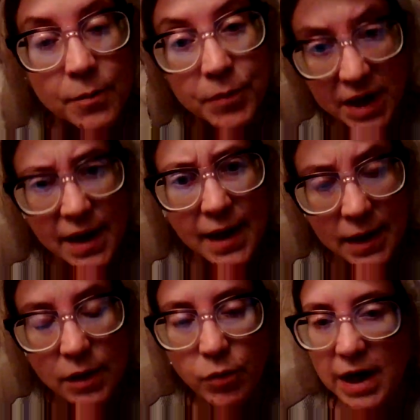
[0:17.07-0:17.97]
But
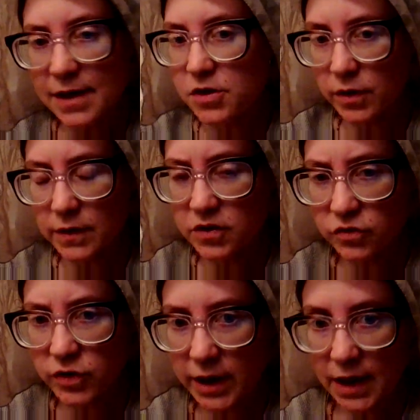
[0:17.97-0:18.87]
anyway, so I was
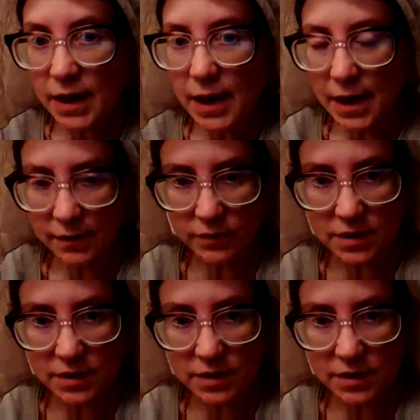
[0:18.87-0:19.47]
looking at